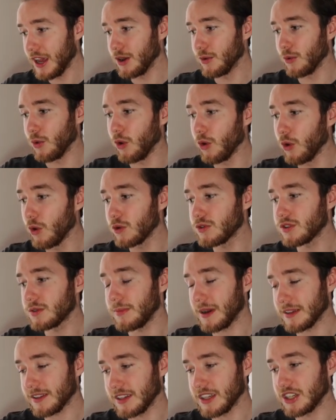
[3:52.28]
it will
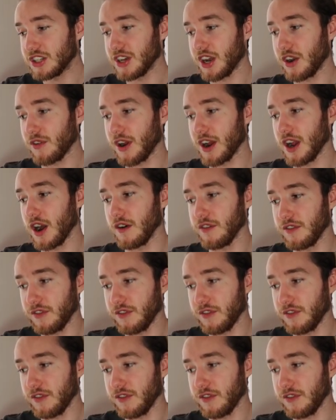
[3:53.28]
automatically generate our